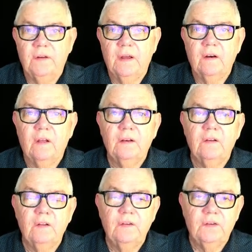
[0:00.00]
Now I'd like to
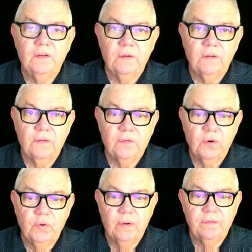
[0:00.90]
list
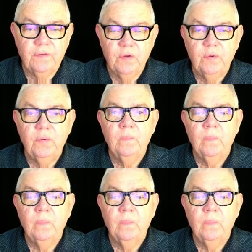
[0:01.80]
through a few,